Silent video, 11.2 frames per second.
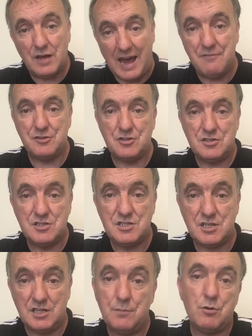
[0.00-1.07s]
evidence
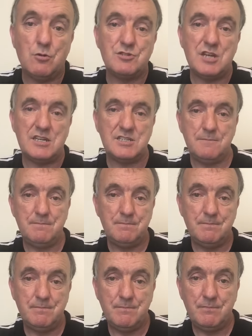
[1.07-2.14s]
in the process?
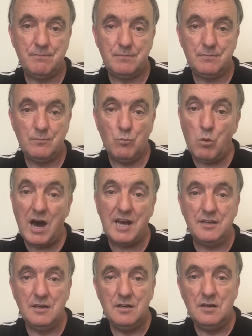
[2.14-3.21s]

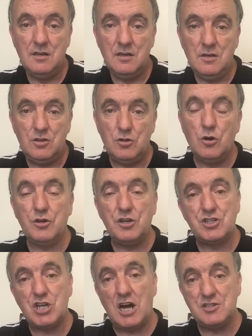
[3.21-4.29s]
Why? You know your
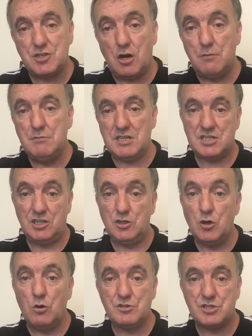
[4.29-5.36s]
child's gone missing, you
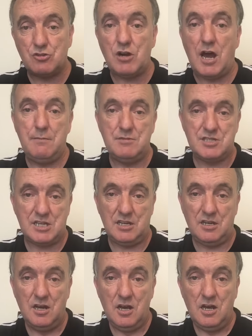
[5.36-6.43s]
know it's a crime
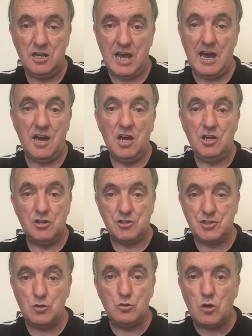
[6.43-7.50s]
scene. Yeah, you're
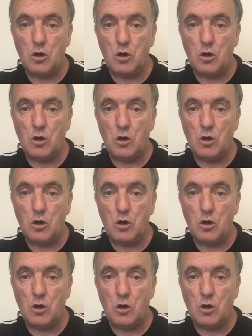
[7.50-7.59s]
two